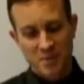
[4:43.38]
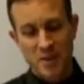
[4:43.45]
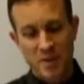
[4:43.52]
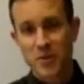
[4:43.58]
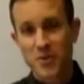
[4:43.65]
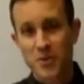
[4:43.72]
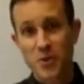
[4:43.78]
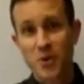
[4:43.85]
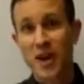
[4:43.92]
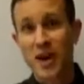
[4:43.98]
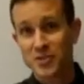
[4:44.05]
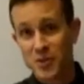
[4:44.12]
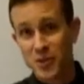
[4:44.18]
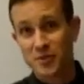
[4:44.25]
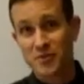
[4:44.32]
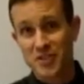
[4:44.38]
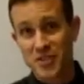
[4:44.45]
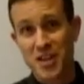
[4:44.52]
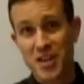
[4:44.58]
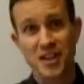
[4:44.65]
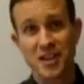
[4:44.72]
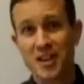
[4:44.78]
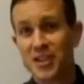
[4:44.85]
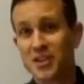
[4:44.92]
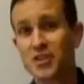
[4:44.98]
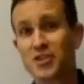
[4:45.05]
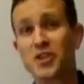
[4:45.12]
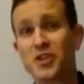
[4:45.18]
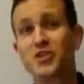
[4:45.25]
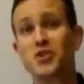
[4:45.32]
Been through, as you have seen,
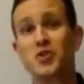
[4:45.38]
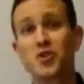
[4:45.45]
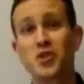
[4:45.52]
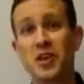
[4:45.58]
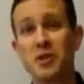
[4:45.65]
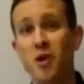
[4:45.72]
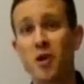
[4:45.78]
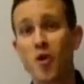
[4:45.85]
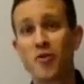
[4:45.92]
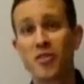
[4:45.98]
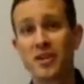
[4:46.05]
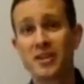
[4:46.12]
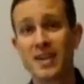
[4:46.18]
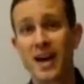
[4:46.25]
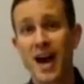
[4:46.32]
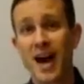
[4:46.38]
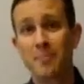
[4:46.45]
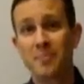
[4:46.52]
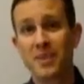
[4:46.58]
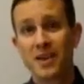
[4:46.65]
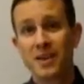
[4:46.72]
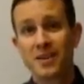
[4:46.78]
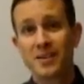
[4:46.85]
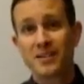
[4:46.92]
just extreme over-the-top